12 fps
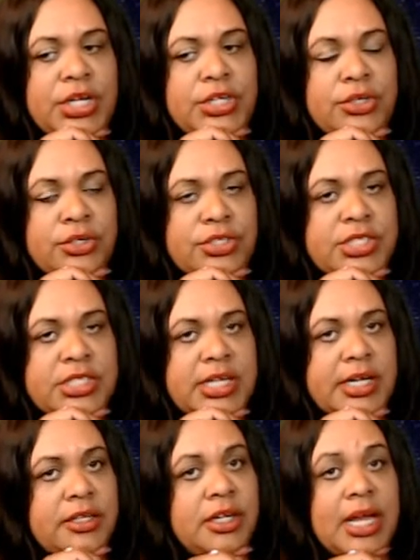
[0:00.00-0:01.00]
you're just
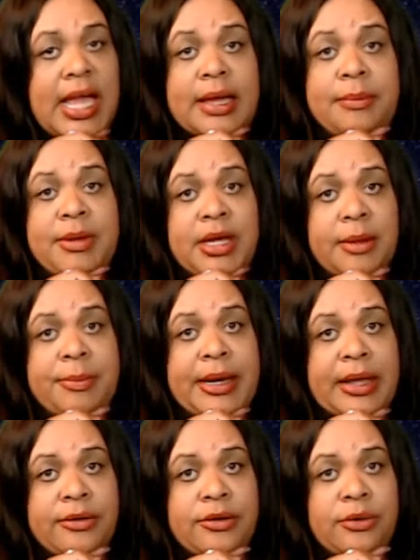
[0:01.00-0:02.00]
like look i could be up and
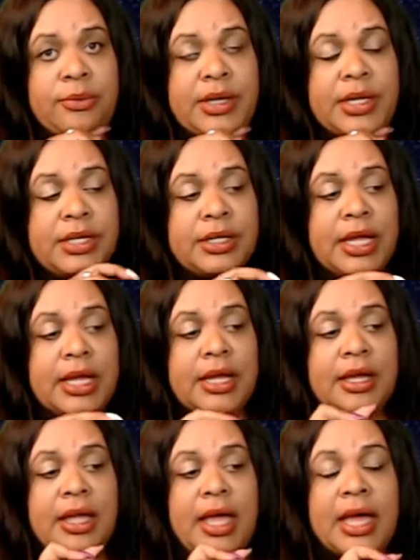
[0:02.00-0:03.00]
out in the wind like
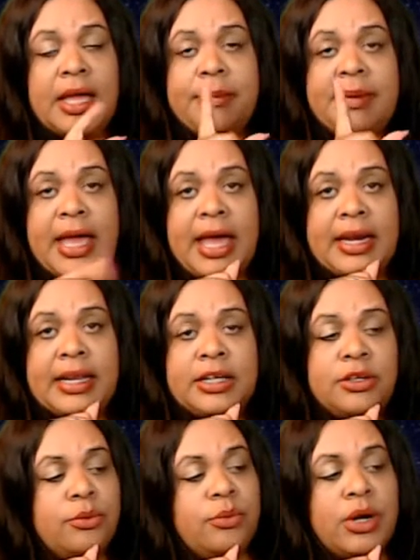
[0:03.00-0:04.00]
i could be out of here
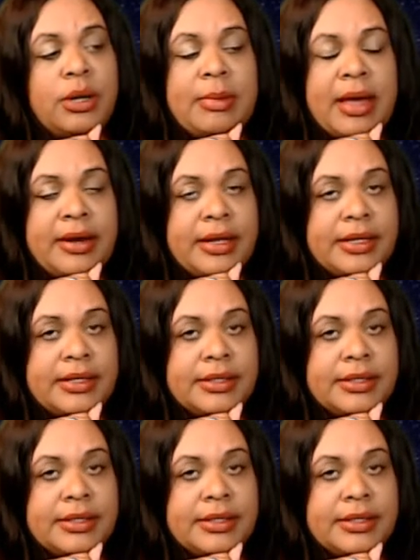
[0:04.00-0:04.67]
don't worry about it